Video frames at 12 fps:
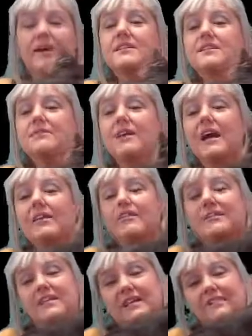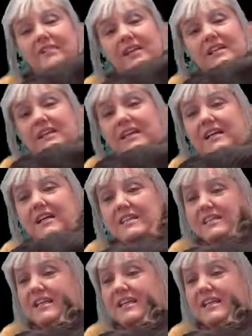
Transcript: I said, well, I could say Valentine's